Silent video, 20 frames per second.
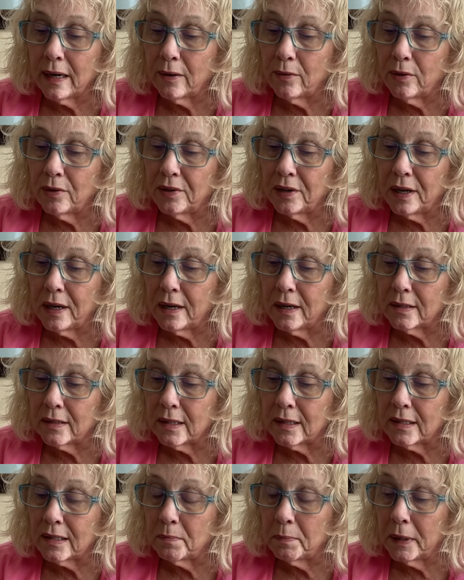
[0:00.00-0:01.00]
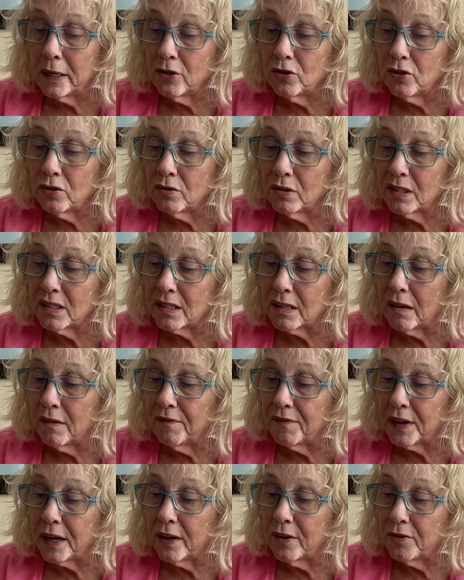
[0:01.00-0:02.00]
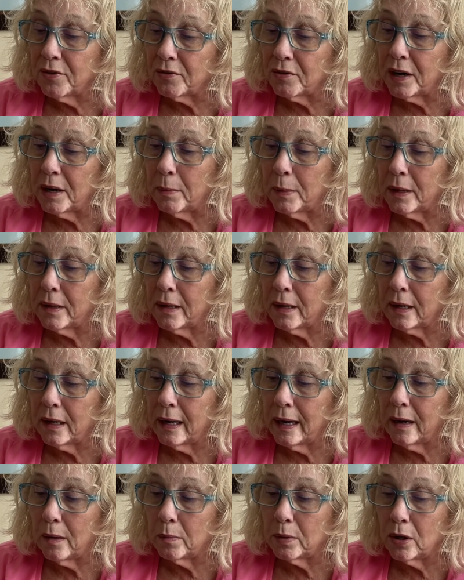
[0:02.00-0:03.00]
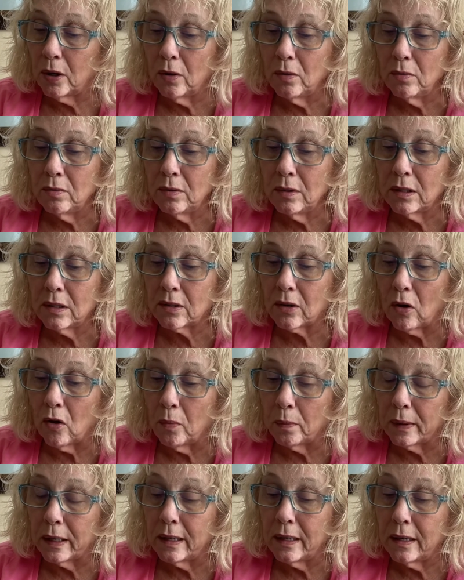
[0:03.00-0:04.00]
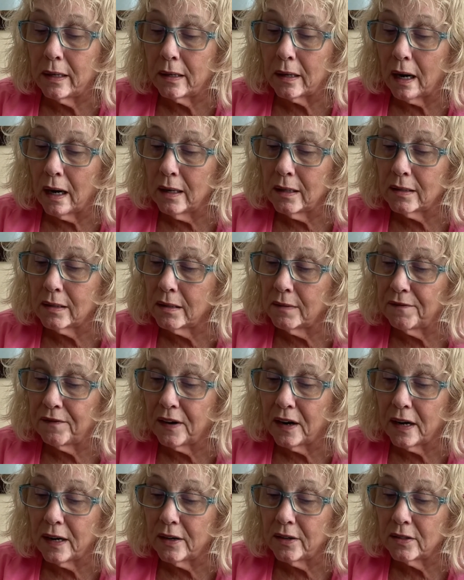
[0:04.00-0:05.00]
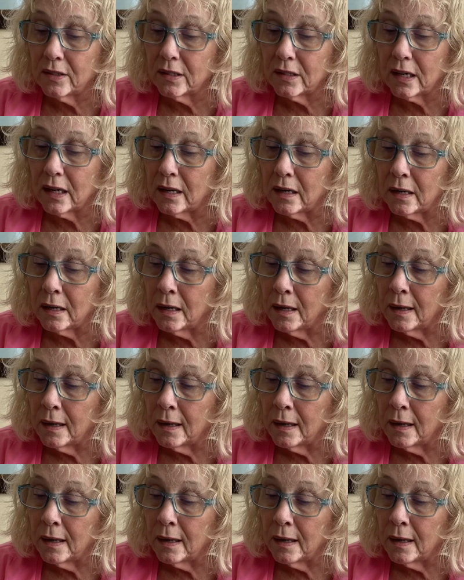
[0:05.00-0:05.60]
routine as a special self-care treatment that can help tone, sculpt, and detoxify your skin.